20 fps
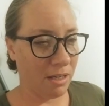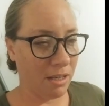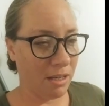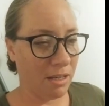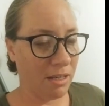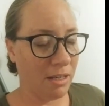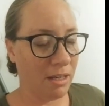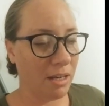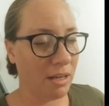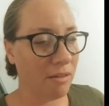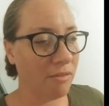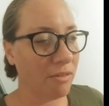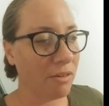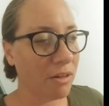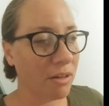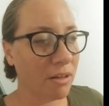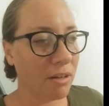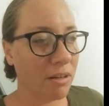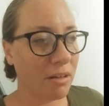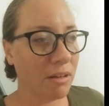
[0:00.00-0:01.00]

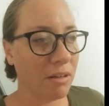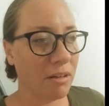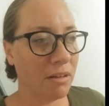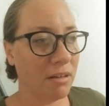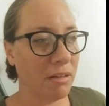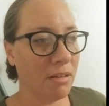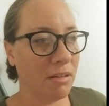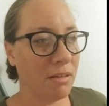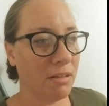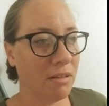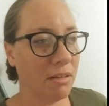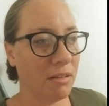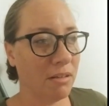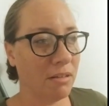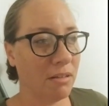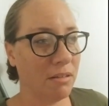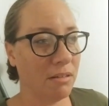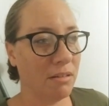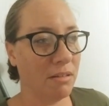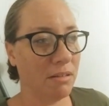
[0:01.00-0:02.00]
never
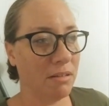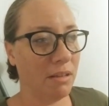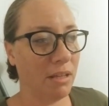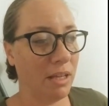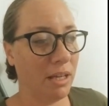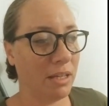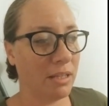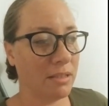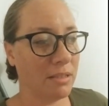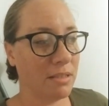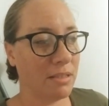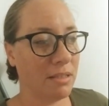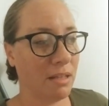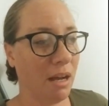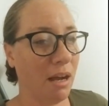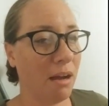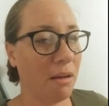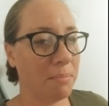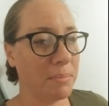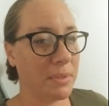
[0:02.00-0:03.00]
like
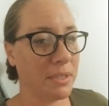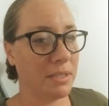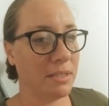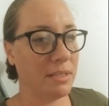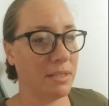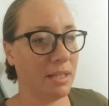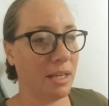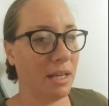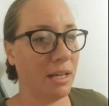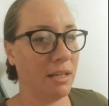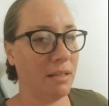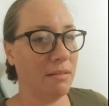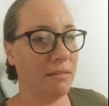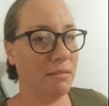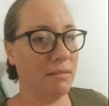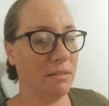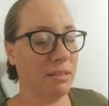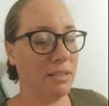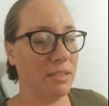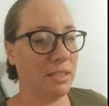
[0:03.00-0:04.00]
stopped and said,
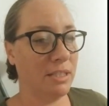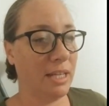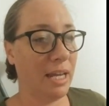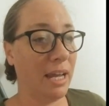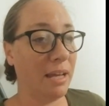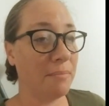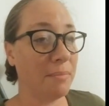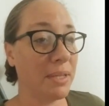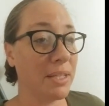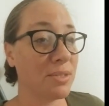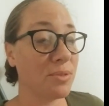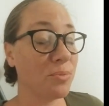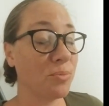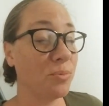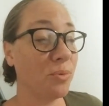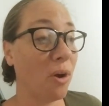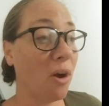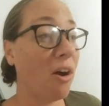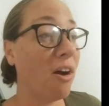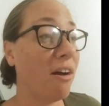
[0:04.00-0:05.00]
'Damn, that's
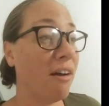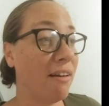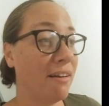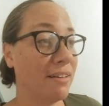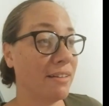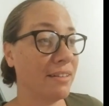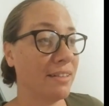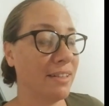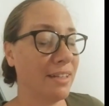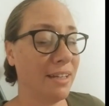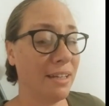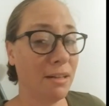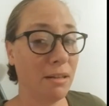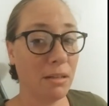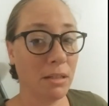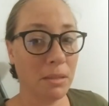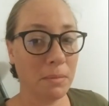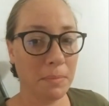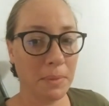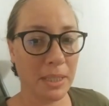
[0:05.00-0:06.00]
wrong.'" You know
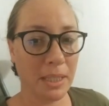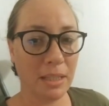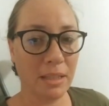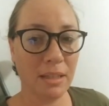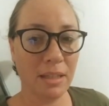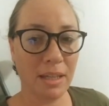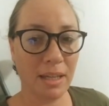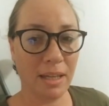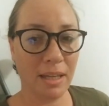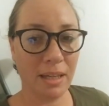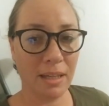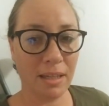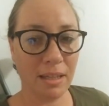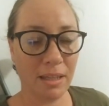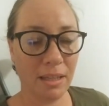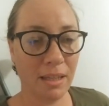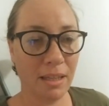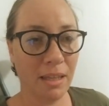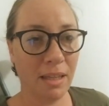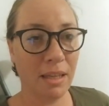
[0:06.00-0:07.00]
what I mean?
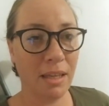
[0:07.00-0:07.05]
Like,